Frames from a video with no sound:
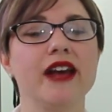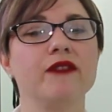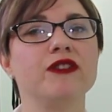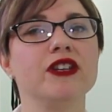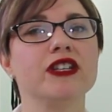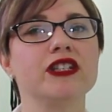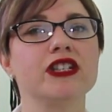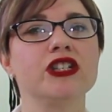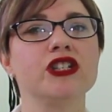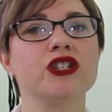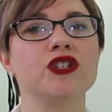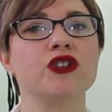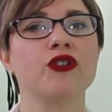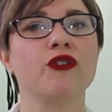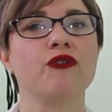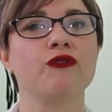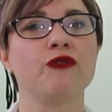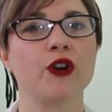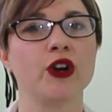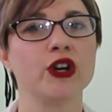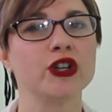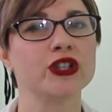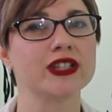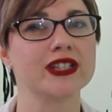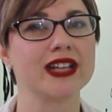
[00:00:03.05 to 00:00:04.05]
If this is your
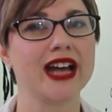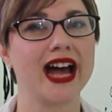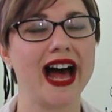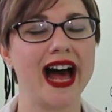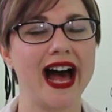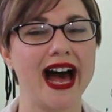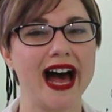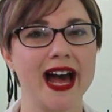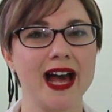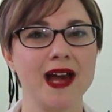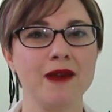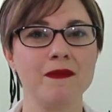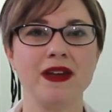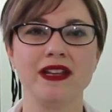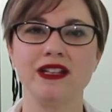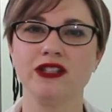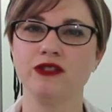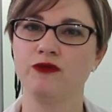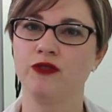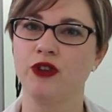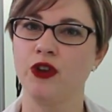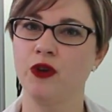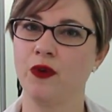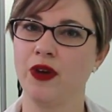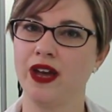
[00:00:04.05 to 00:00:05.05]
first time
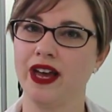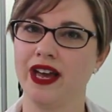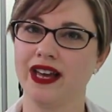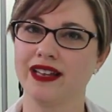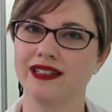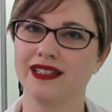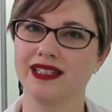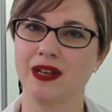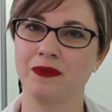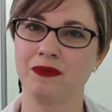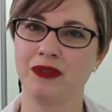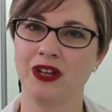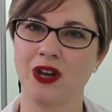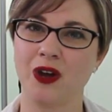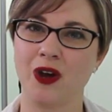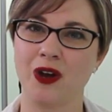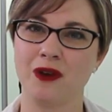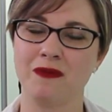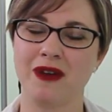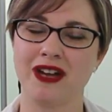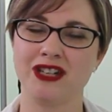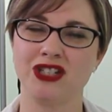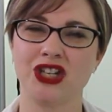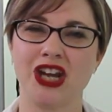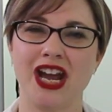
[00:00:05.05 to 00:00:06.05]
viewing something
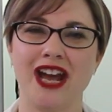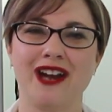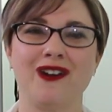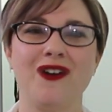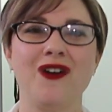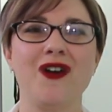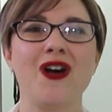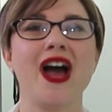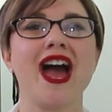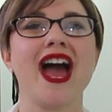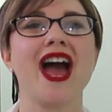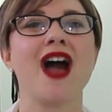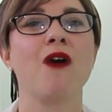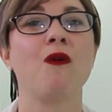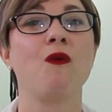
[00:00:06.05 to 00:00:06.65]
on my channel,